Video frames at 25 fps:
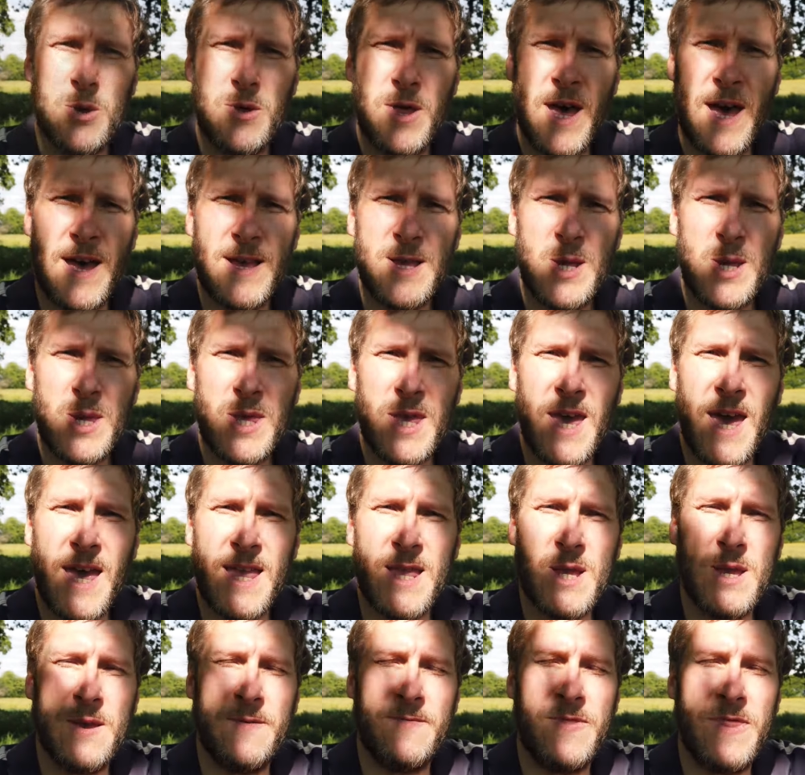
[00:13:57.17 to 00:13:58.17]
so that's the
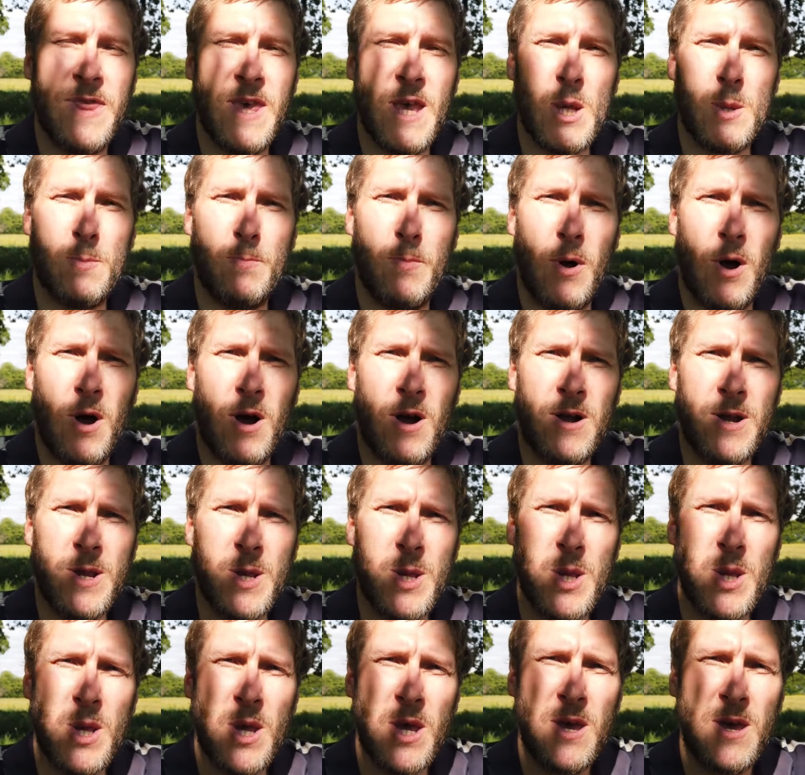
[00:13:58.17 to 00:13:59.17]
end of this
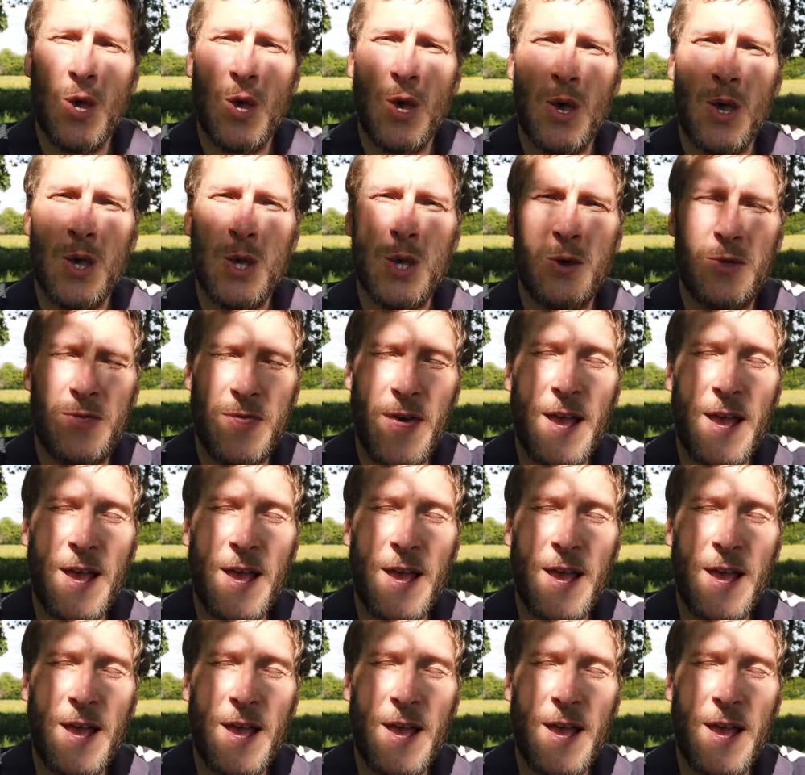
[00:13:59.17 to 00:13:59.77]
part. So